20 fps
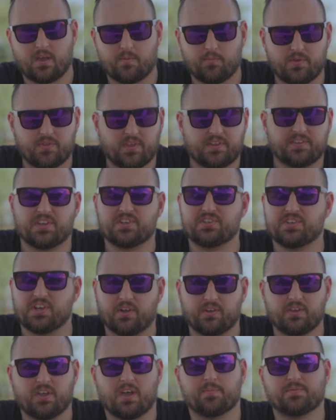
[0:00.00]
come with like the
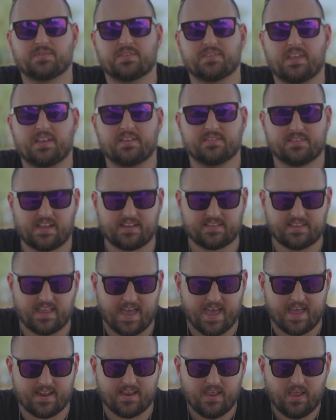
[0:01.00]
gel cups and things like
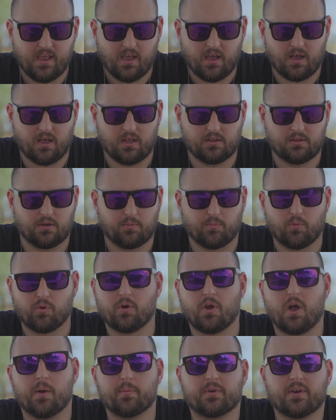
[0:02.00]
that. A little
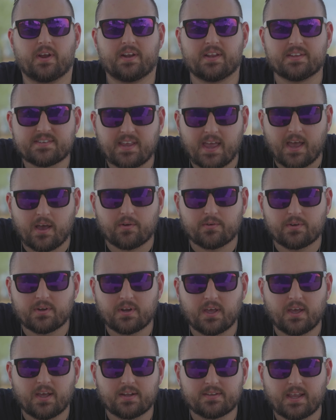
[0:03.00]
more upgraded sound
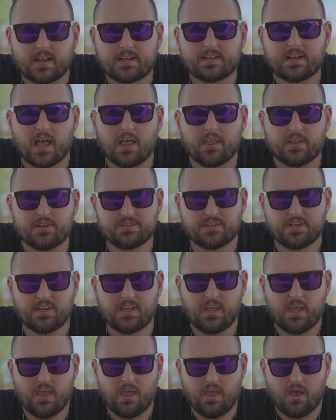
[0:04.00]

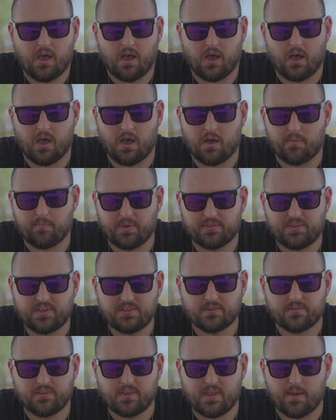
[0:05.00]
technology. But
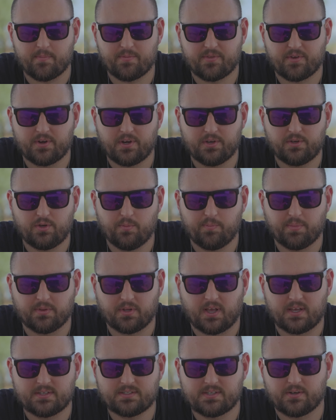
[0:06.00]
these are the M32
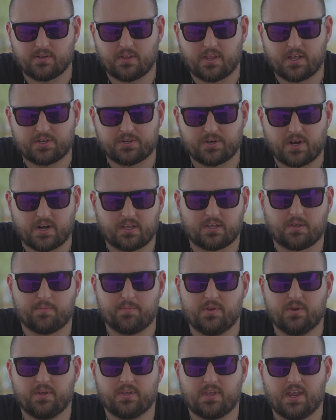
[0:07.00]
Plus. They're electronic
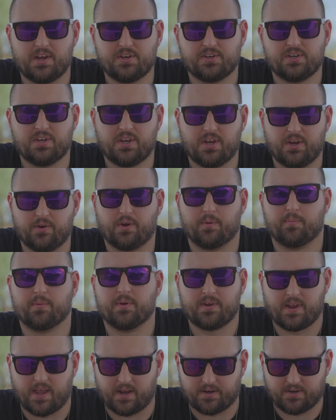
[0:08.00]
communication hearing
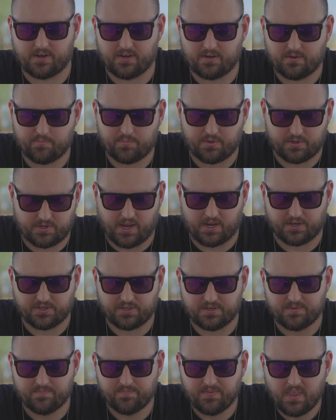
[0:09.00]

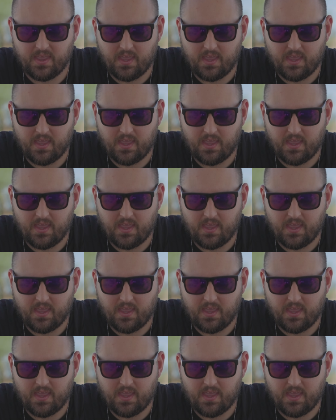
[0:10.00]
protection.